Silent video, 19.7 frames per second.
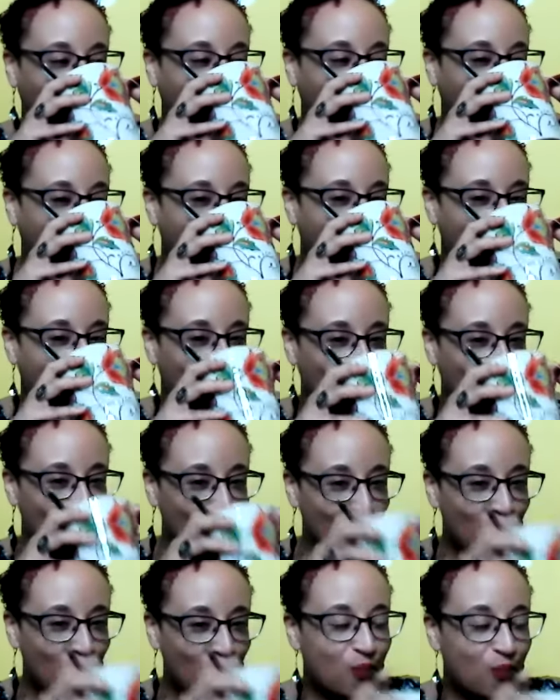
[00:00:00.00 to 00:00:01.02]
Mm.
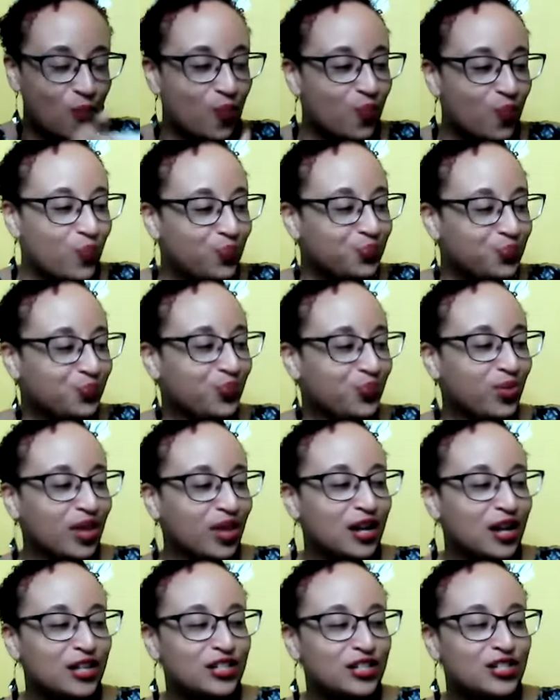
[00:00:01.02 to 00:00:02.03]

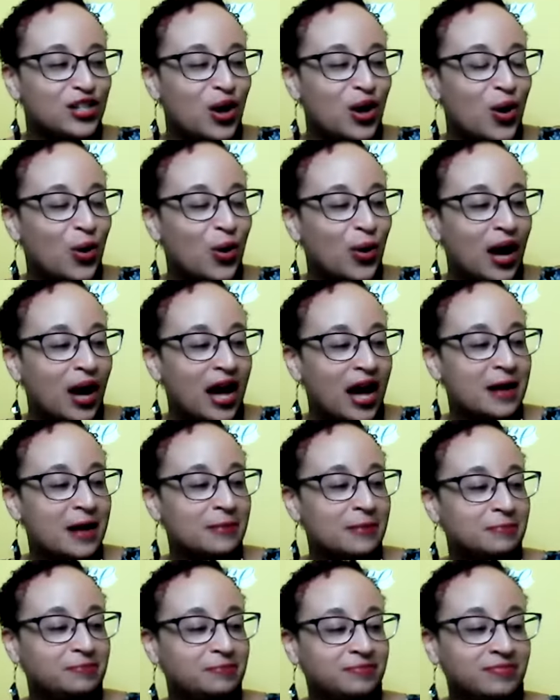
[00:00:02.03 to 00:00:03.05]
So
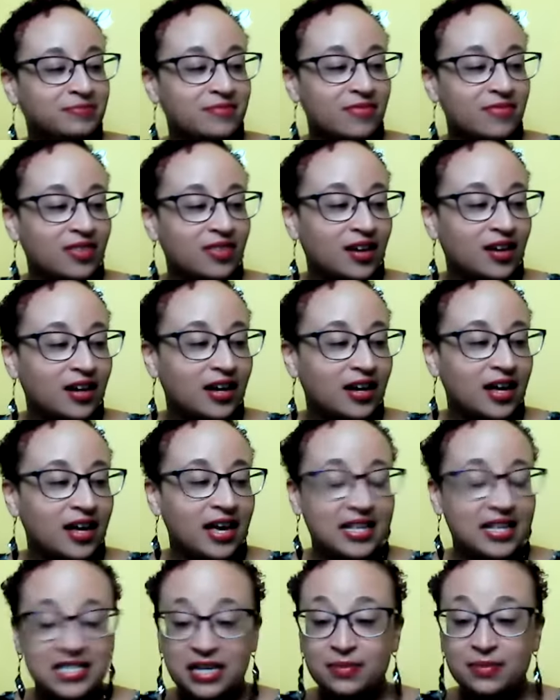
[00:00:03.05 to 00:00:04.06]
um,
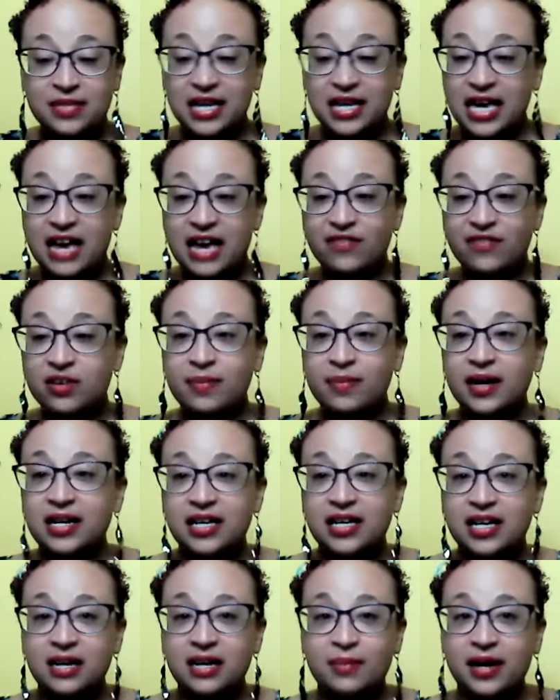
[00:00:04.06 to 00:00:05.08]
it seems like
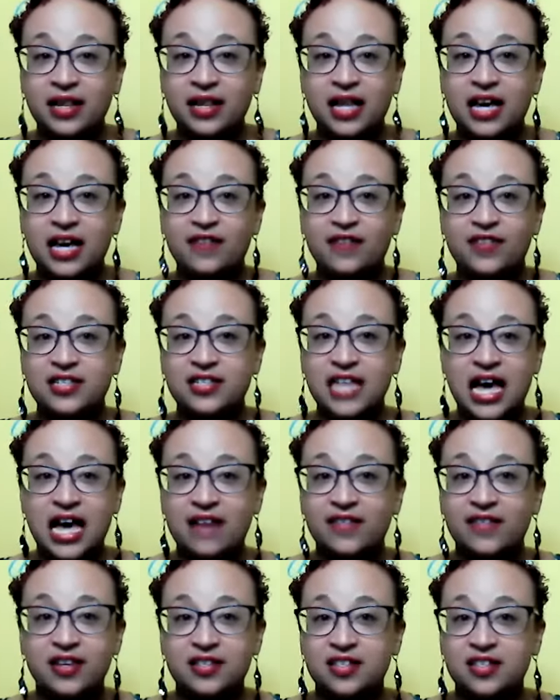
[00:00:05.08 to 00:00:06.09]
everybody in my life is
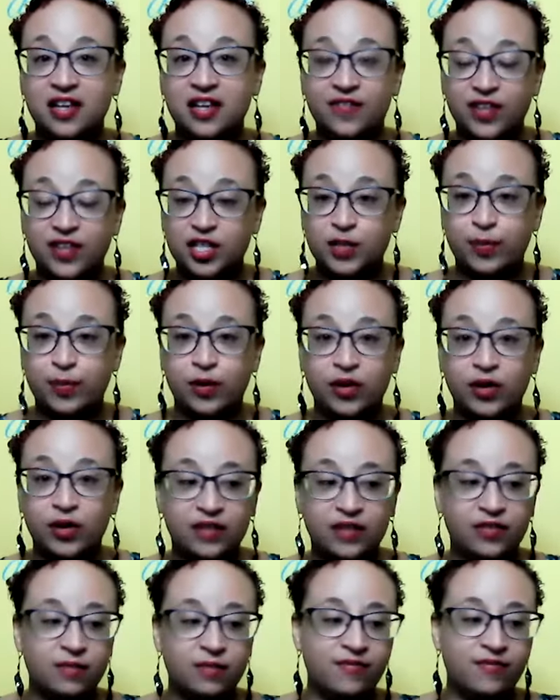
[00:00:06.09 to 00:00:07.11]
having stuff
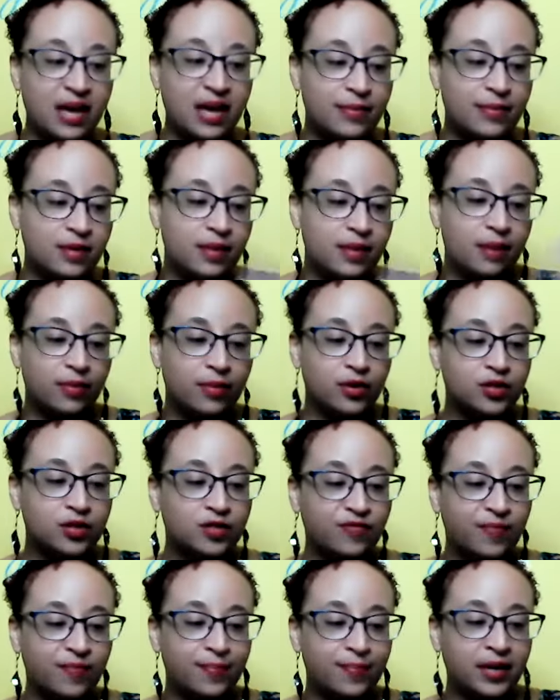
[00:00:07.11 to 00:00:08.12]
exploding from family
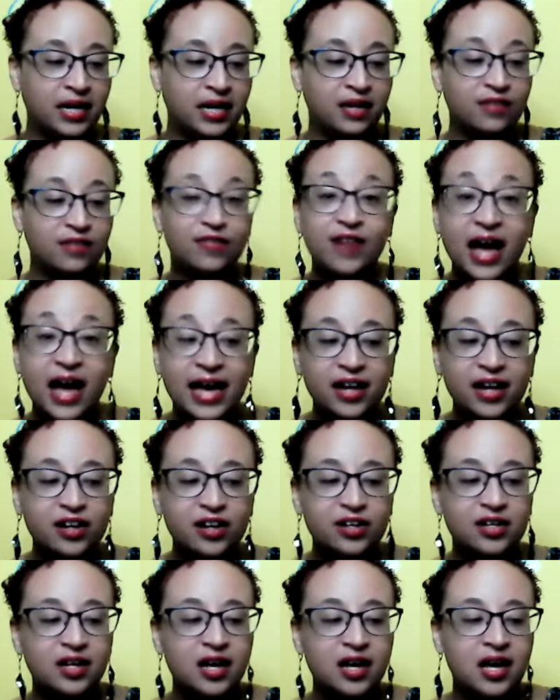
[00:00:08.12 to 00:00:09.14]
members getting
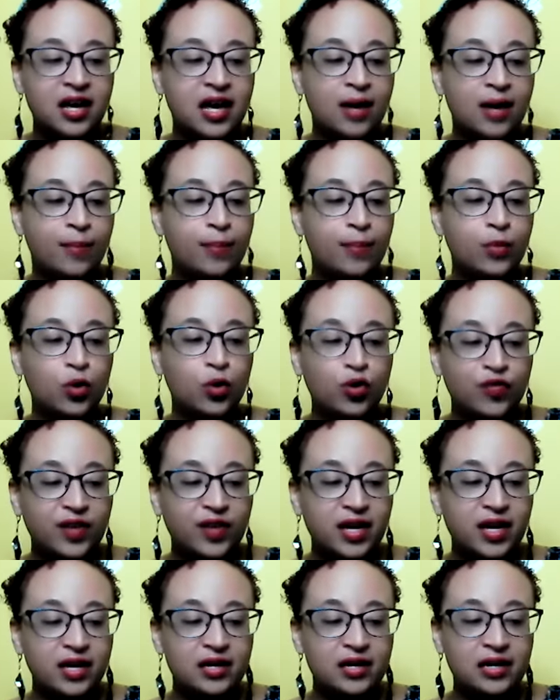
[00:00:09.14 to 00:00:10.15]
fired,
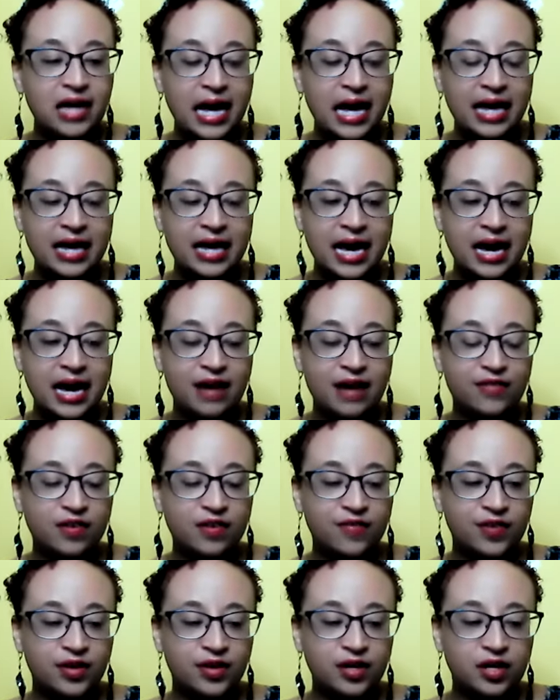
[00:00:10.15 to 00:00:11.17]
moving. I have a
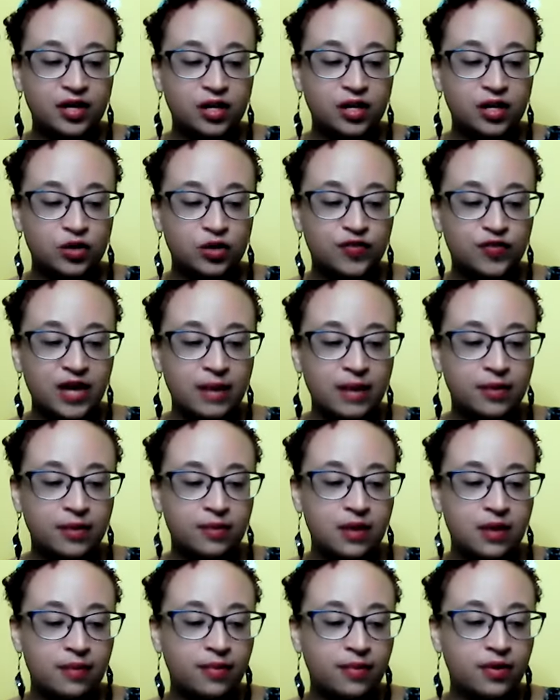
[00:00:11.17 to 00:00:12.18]
very close
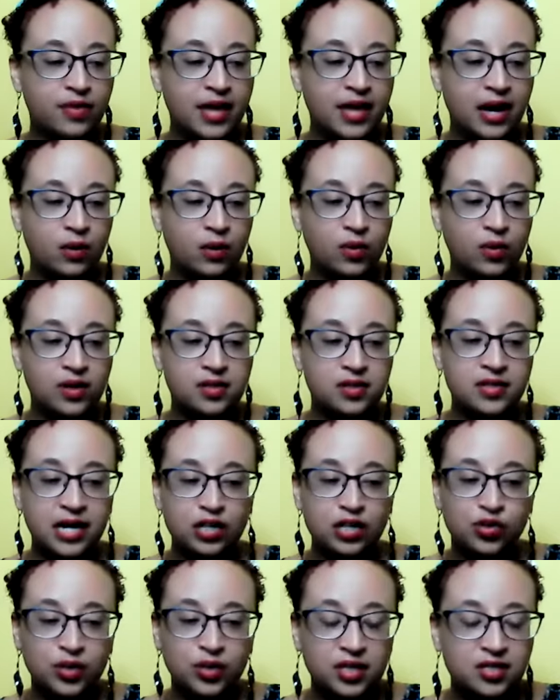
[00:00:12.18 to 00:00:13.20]
family member that was
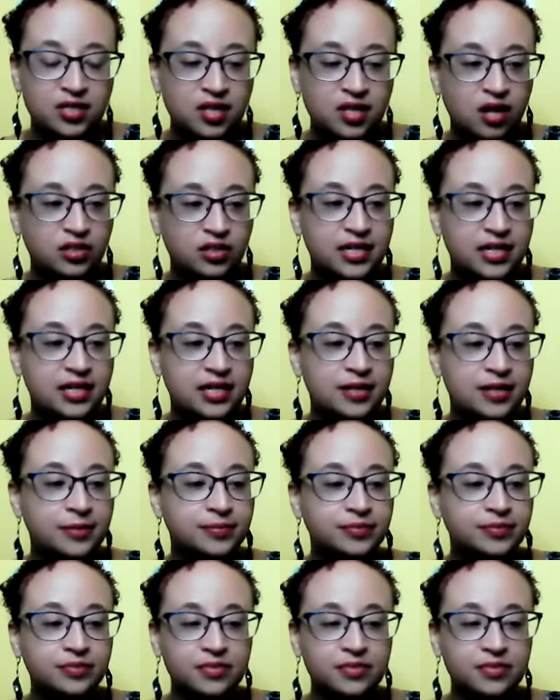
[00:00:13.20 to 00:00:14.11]
sexually assaulted.